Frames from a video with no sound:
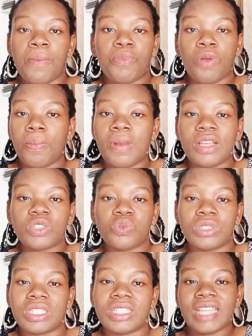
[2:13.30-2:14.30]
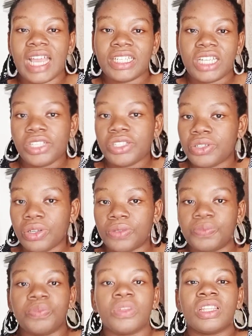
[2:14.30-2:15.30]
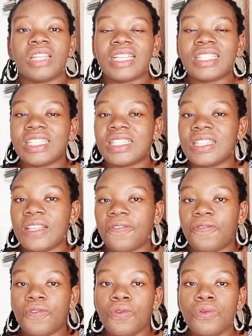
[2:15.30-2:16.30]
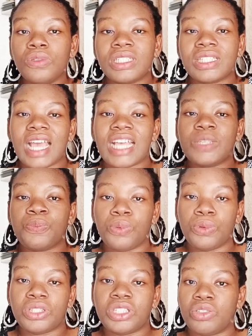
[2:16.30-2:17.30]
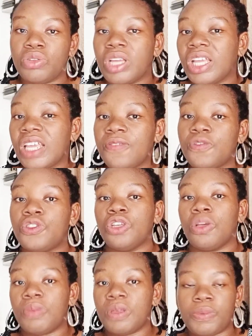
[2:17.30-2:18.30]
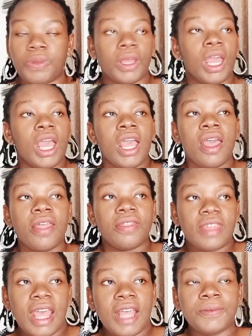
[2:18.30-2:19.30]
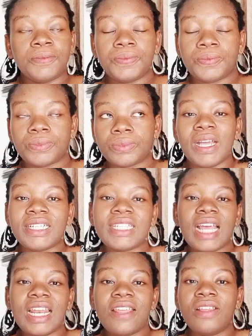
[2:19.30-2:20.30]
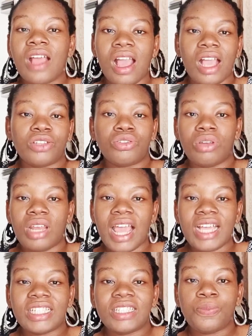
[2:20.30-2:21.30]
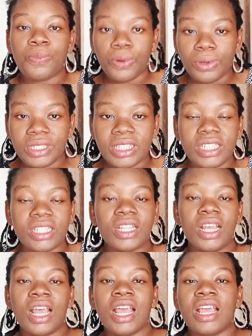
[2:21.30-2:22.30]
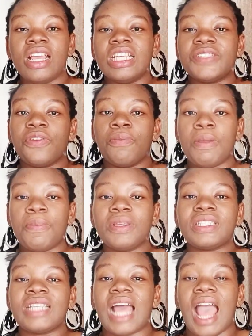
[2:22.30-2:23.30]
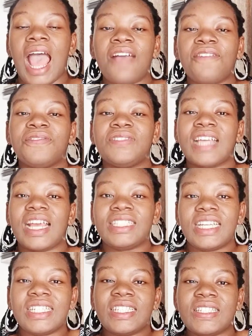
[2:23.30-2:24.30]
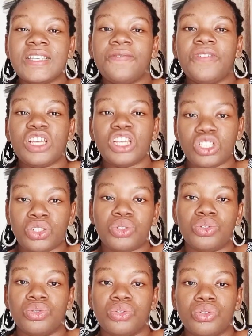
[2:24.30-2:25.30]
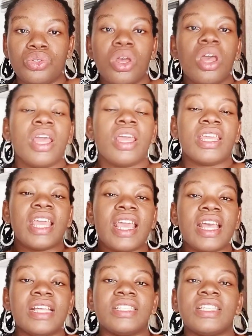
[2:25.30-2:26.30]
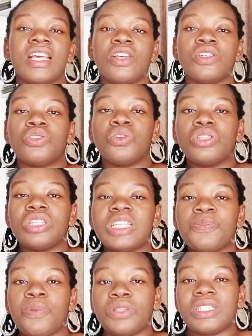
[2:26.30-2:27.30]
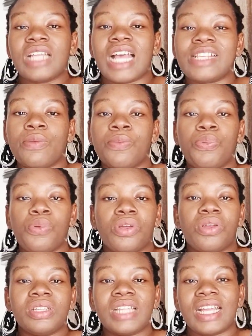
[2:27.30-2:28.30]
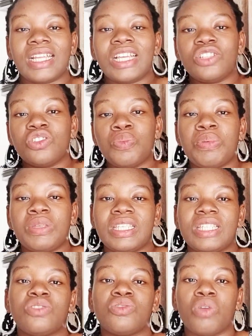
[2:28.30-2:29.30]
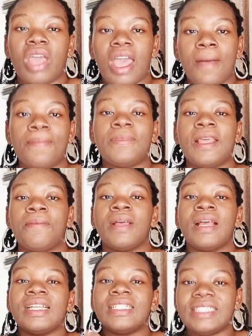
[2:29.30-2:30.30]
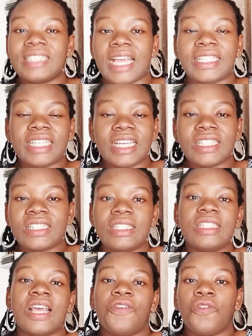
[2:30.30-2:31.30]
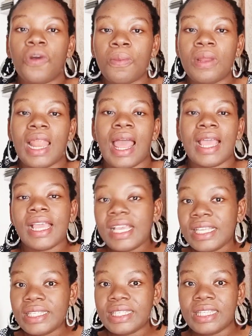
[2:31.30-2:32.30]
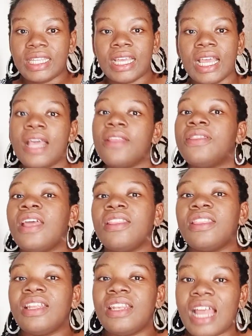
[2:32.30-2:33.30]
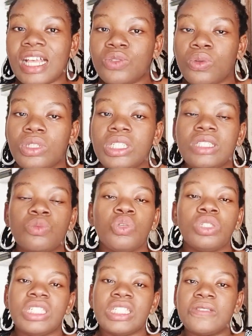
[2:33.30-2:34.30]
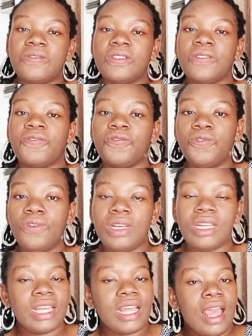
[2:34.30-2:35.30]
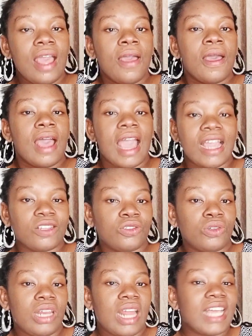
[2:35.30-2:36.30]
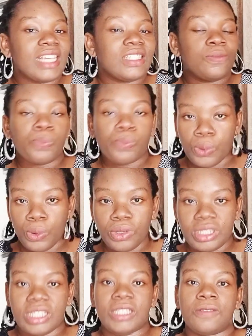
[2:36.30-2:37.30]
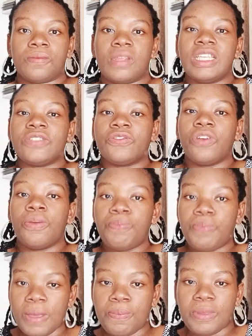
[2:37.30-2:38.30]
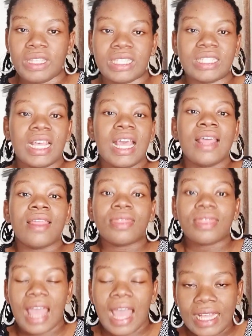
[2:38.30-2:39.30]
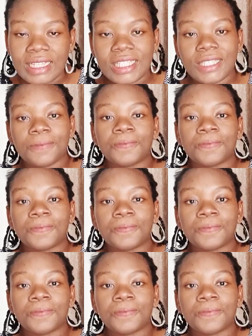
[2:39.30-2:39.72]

problems with digestion. That is the full size protein you can give to your baby. Then partially hydrolyzed protein is for babies that have digestive issues. Yes, so this protein has been broken down into pieces to help them digest their formula easily. Then the last one, which is the fully hydrolyzed protein, is for babies that